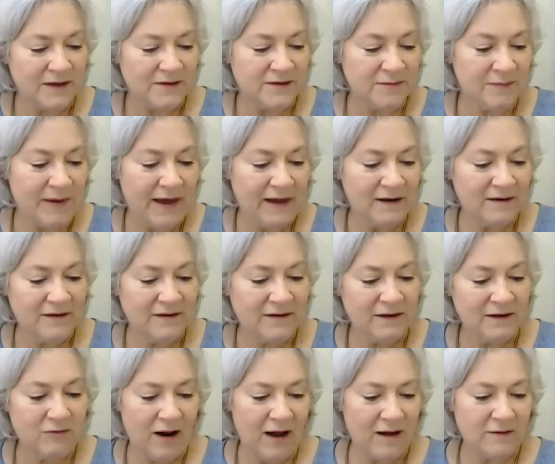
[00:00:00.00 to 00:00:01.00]
to bandy
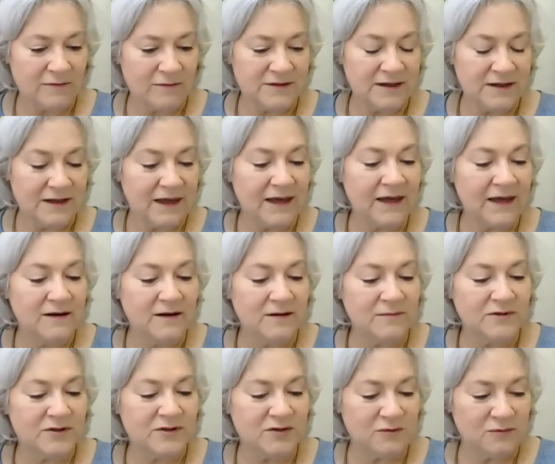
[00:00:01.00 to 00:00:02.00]
crowns and
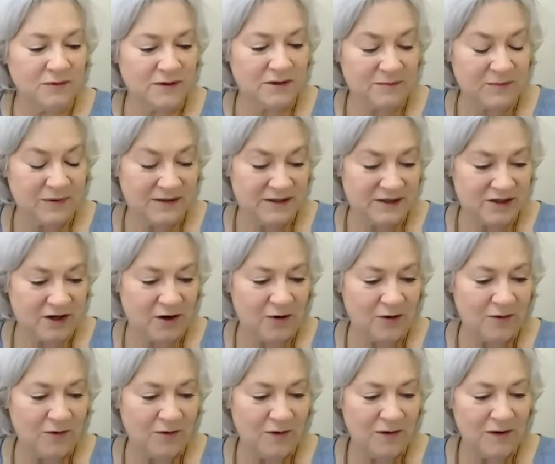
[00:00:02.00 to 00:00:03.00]
kingdoms to
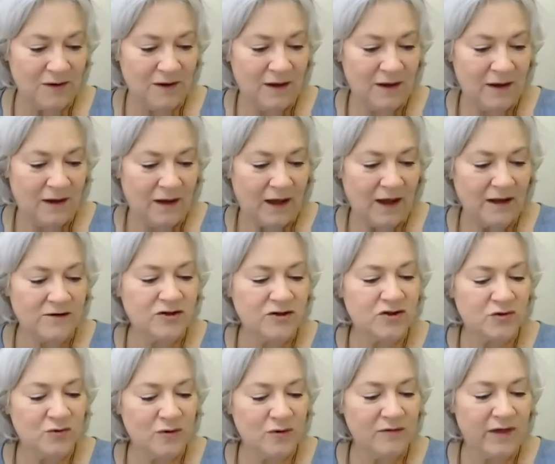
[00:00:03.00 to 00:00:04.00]
bestow, and
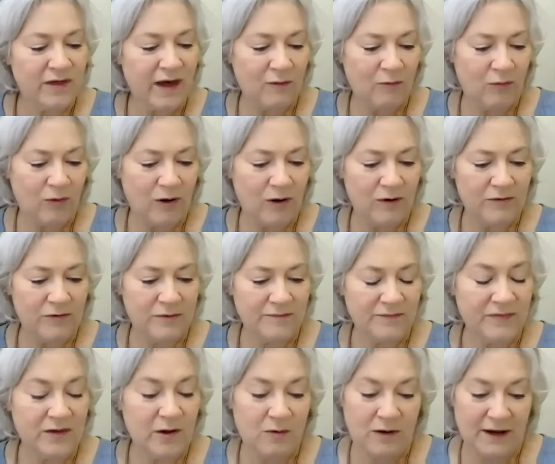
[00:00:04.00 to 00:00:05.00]
sure thy worth
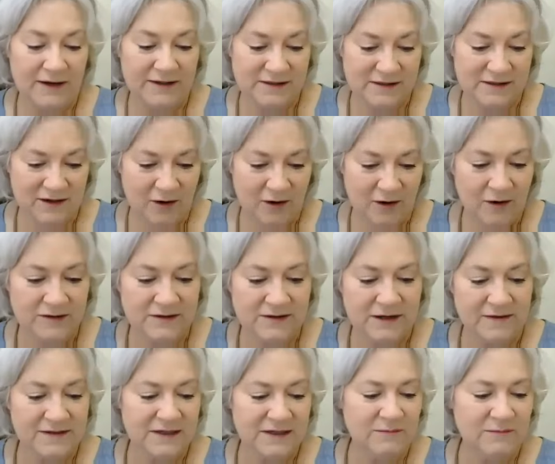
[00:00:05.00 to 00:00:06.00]
no less than hers
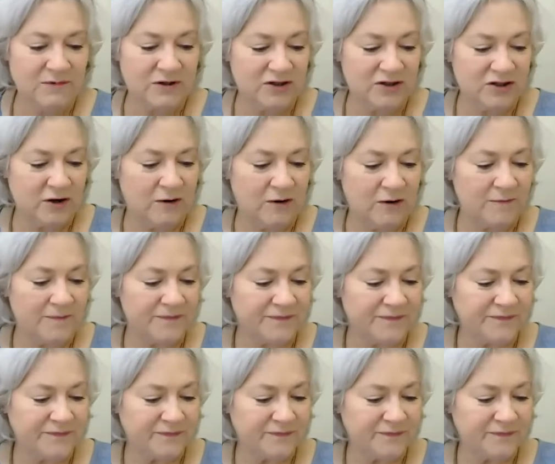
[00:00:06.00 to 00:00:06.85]
doth seem to show.